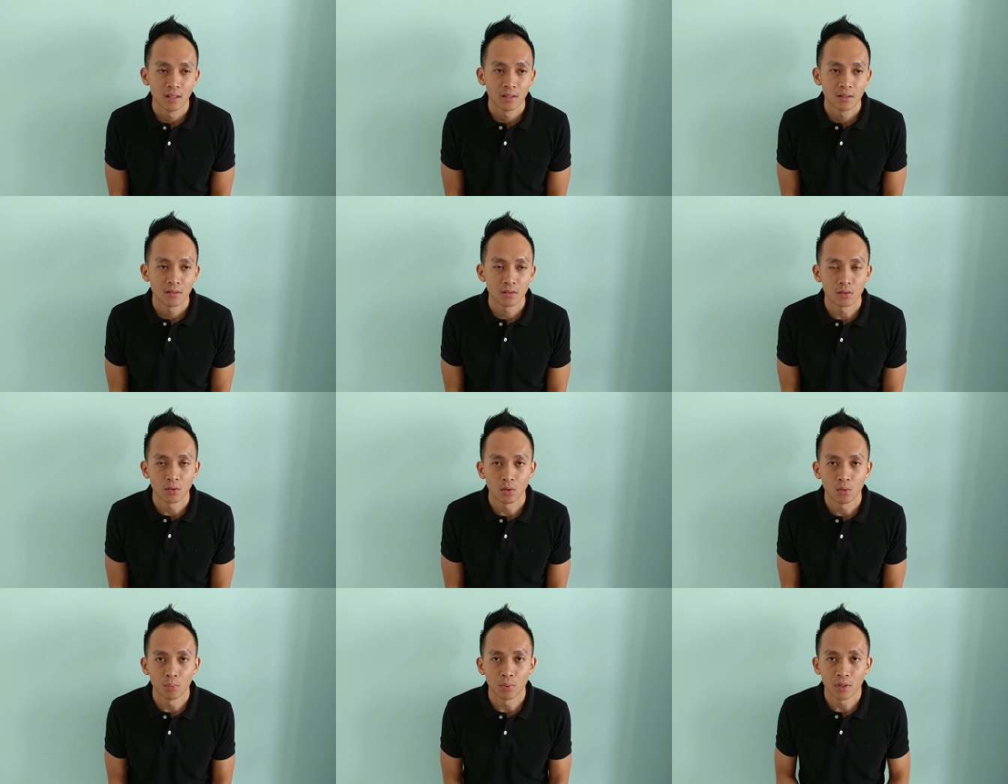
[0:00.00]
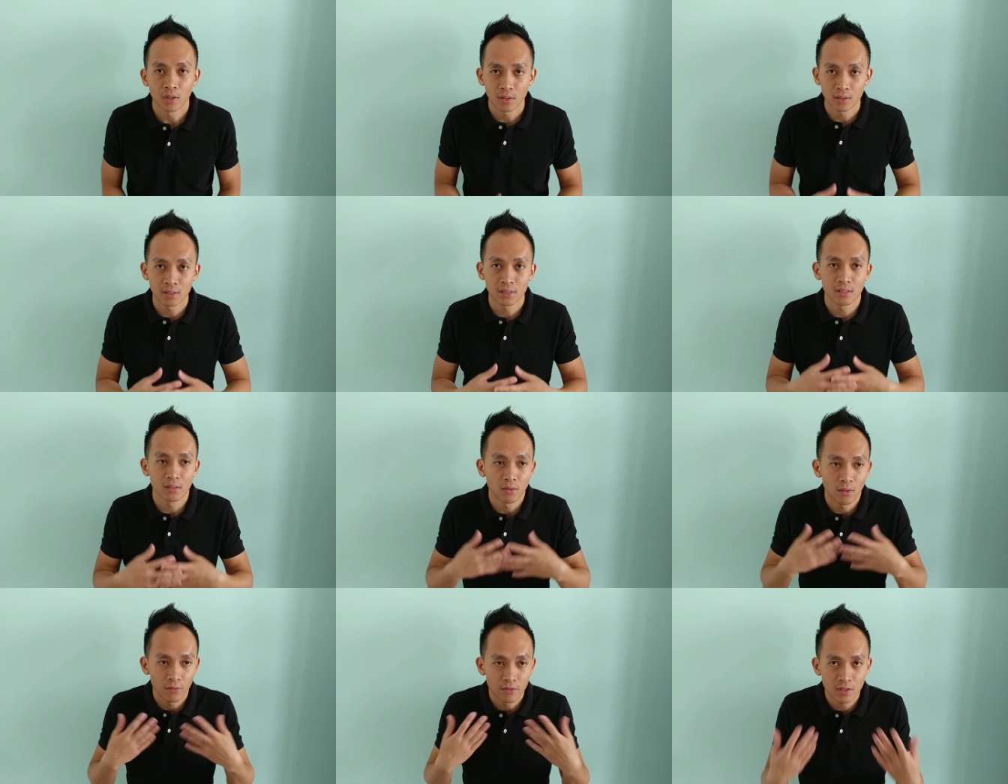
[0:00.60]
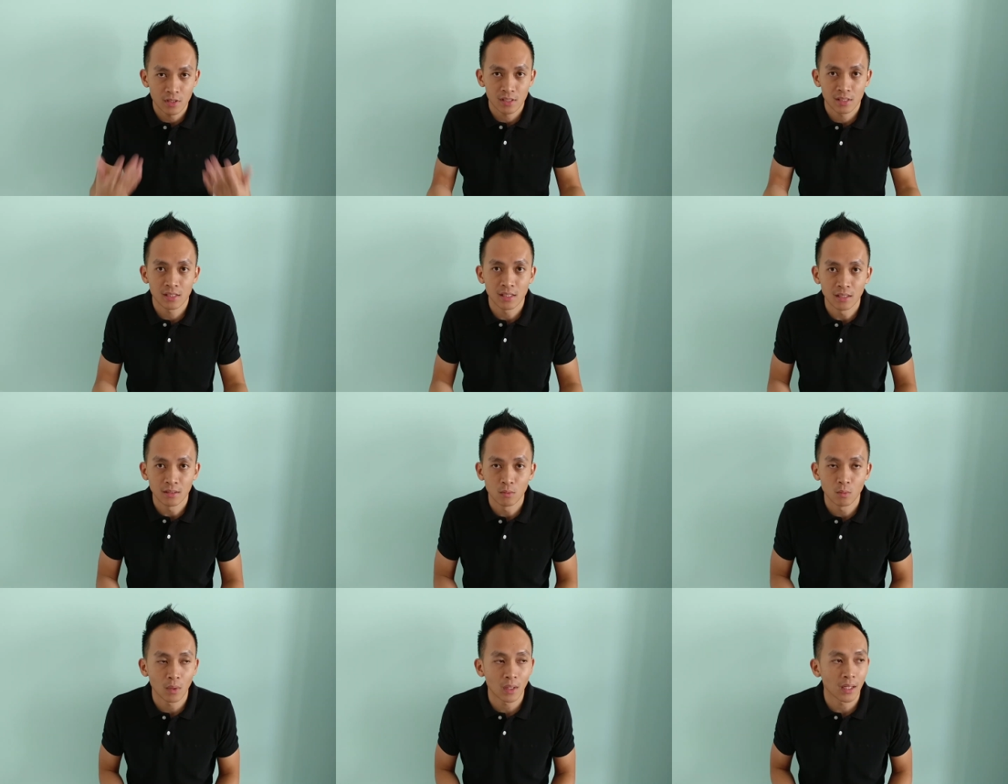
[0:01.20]
So because you've just
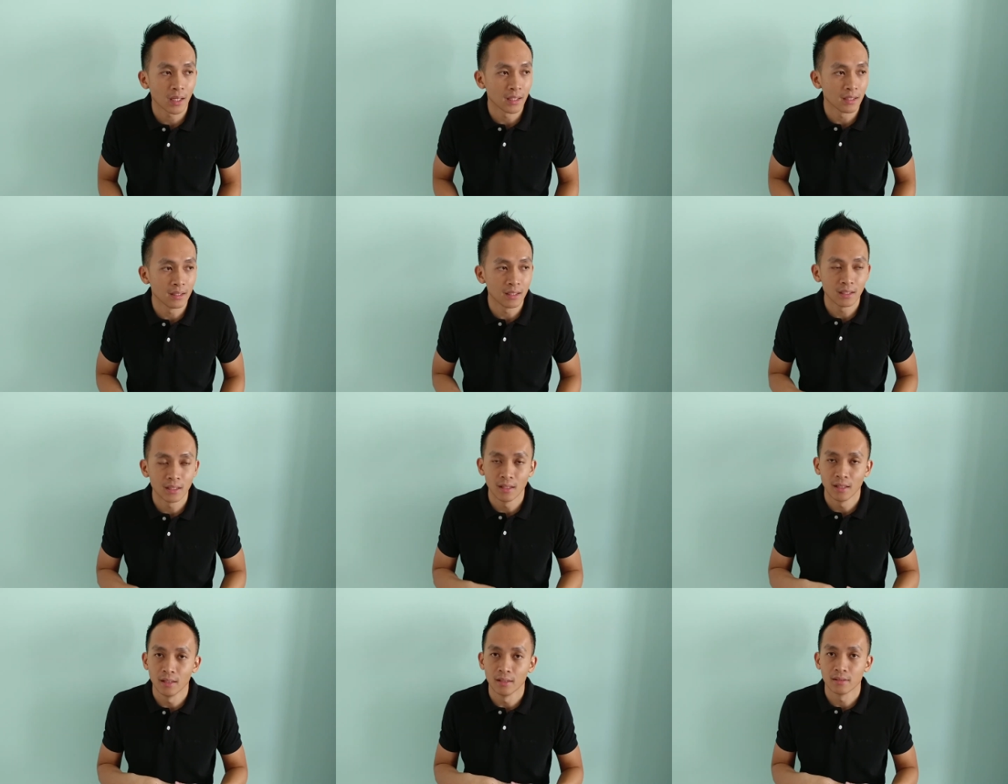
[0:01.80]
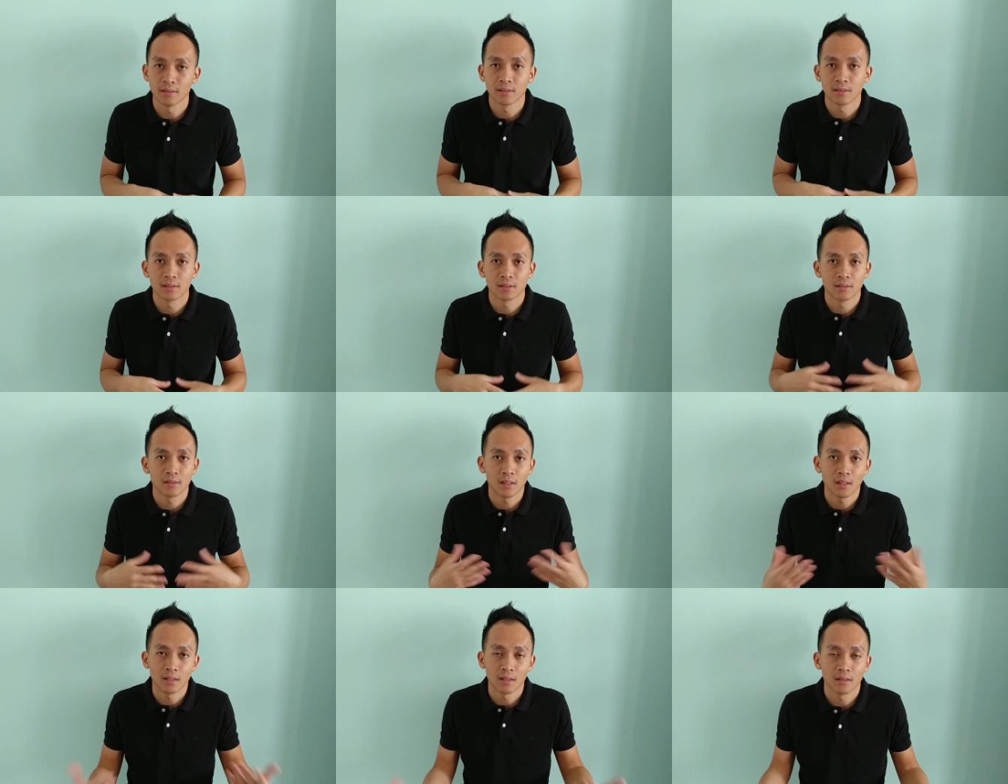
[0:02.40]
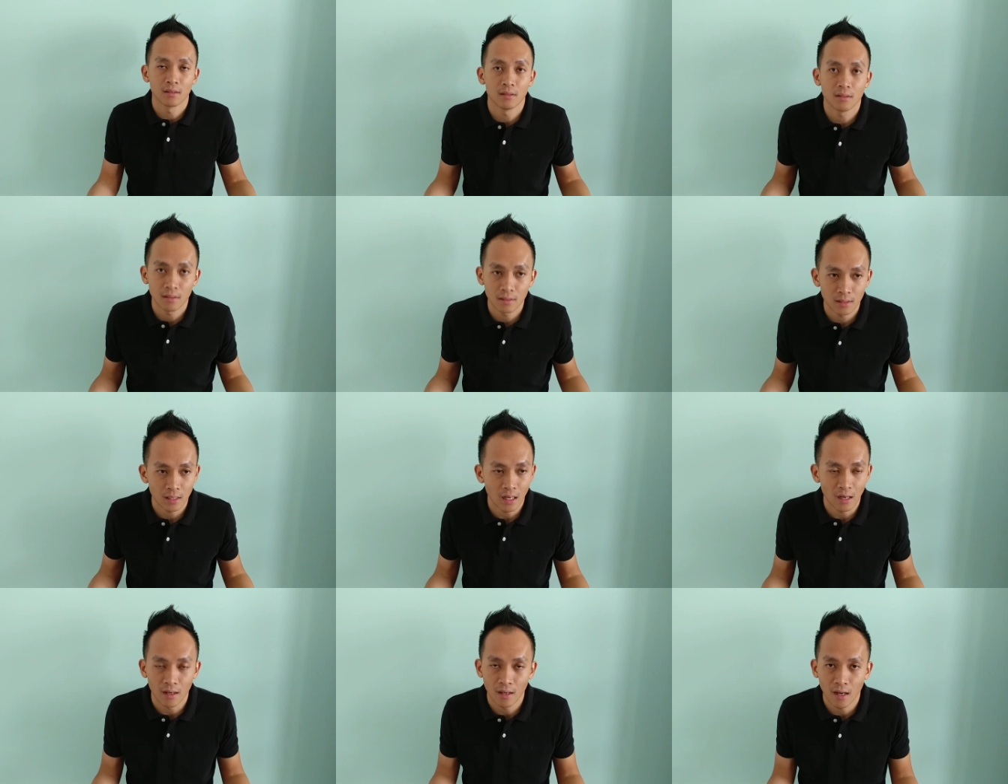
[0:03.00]
seen what I did as
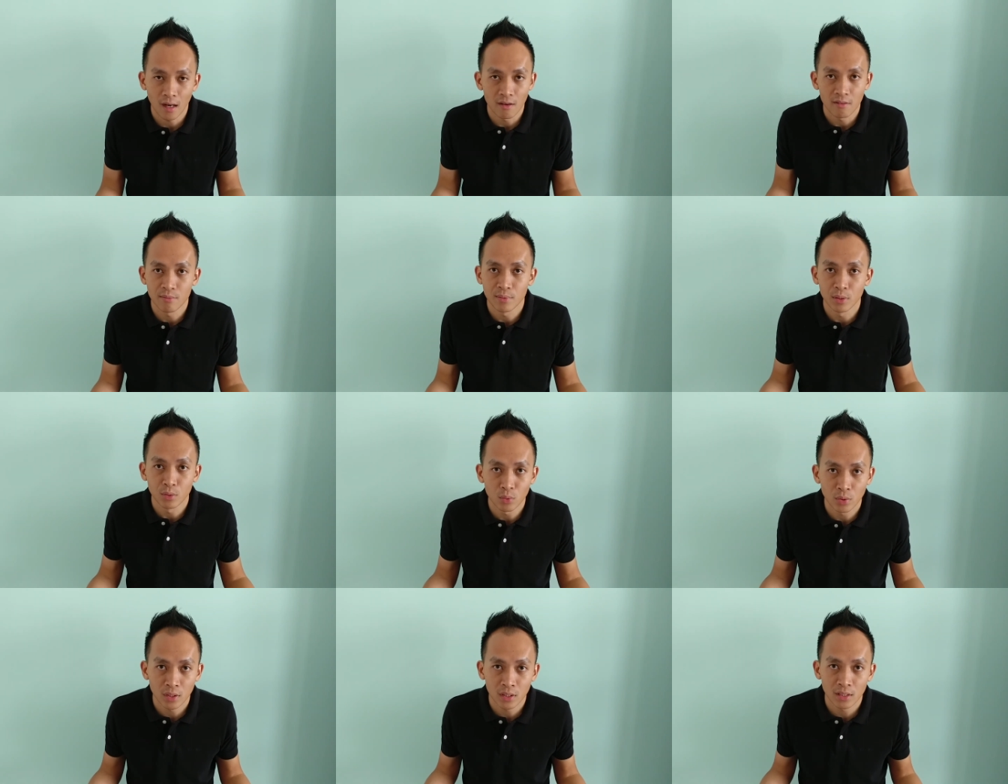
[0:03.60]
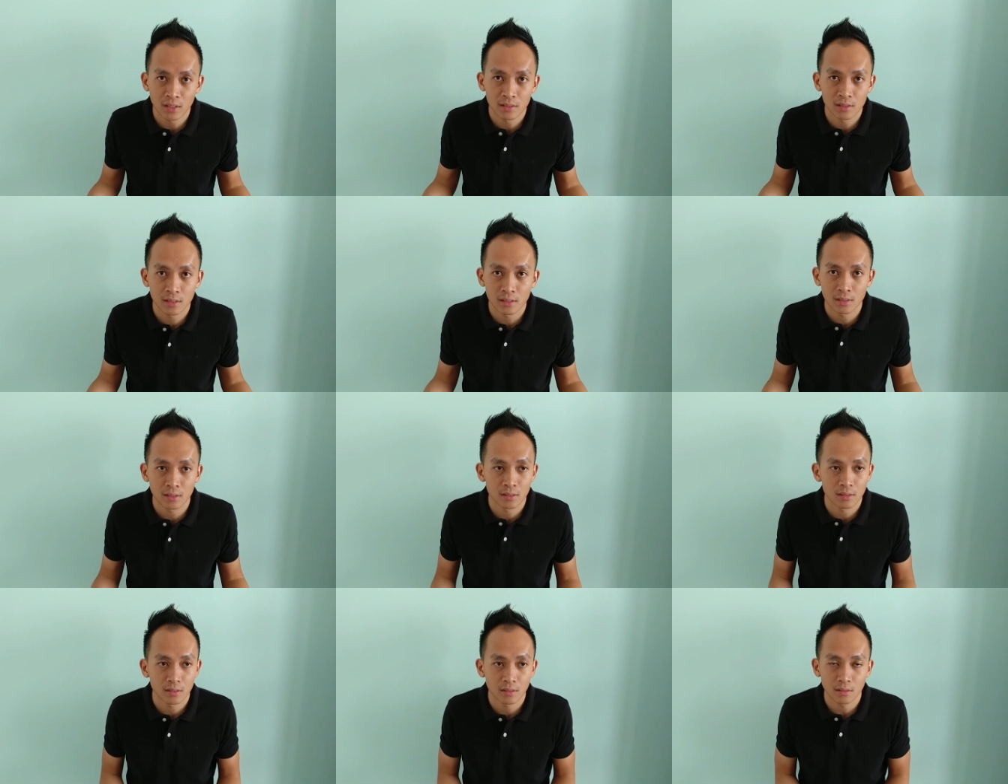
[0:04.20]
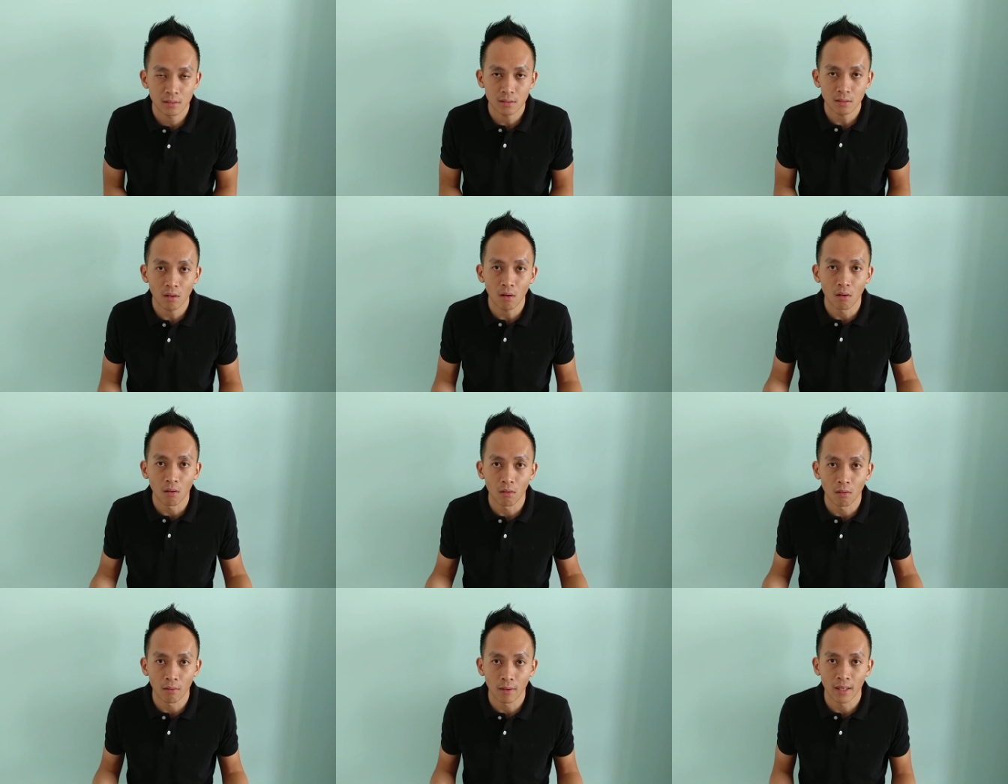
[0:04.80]
I've been doing this all
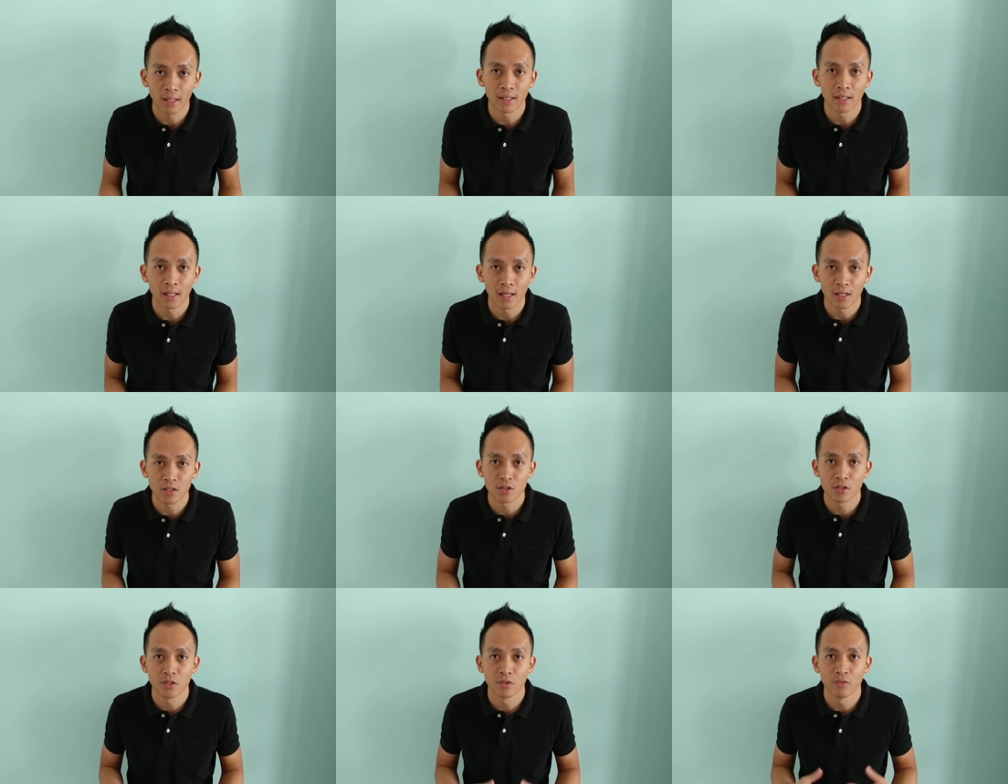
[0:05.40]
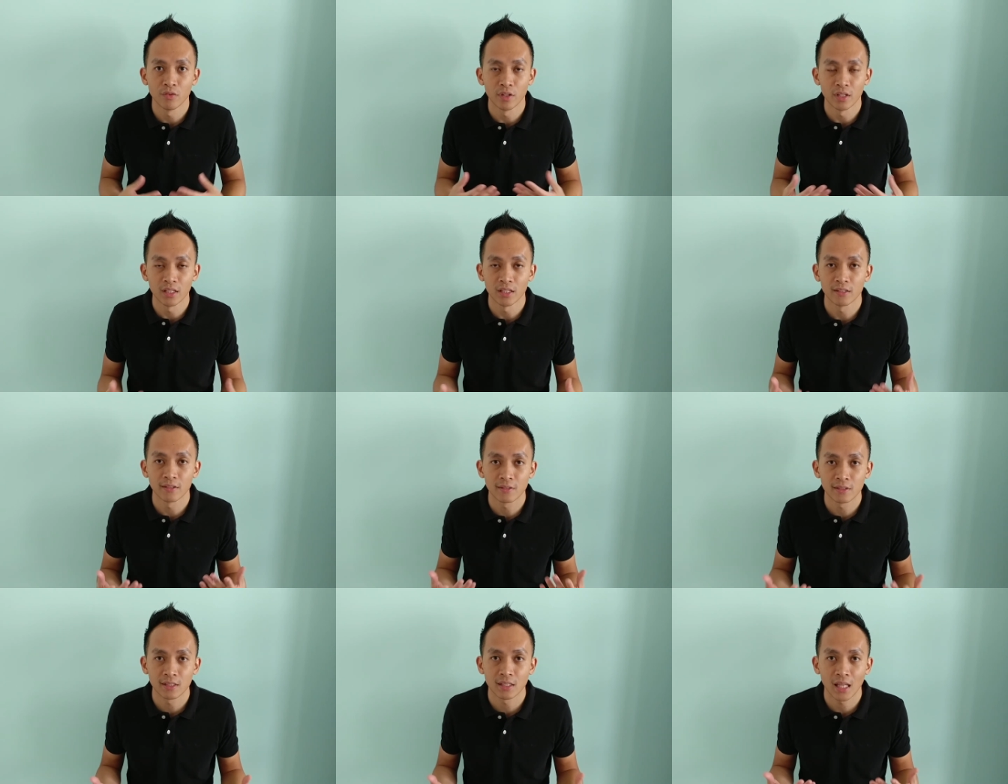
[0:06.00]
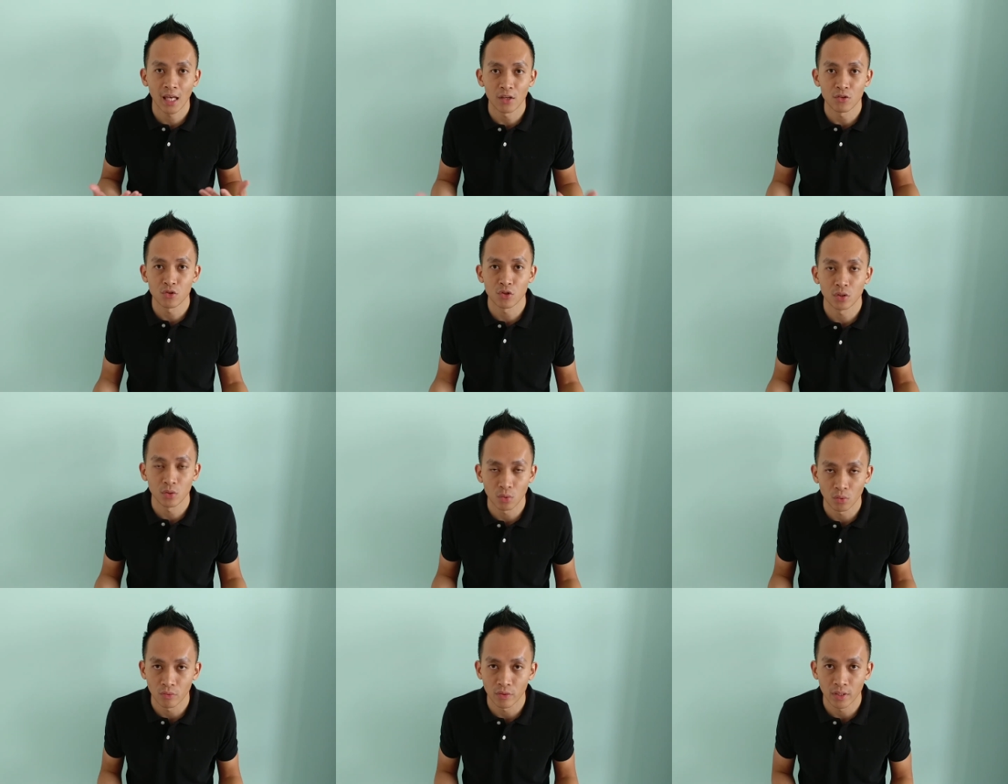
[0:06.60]
along and it actually released
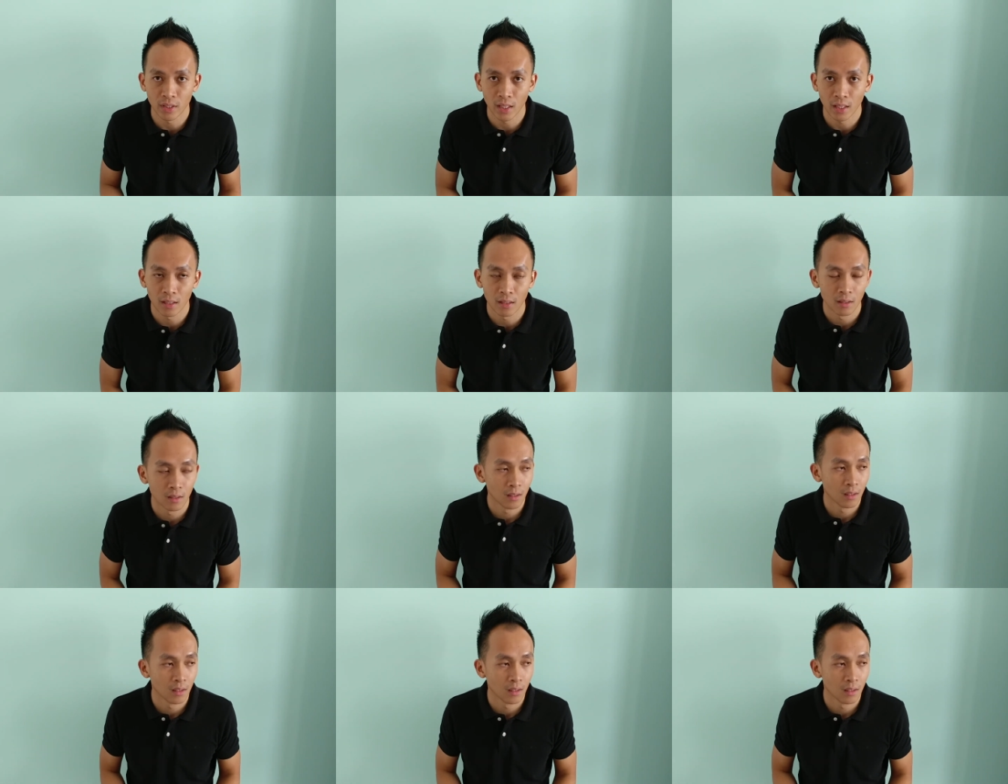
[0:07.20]
tension over there.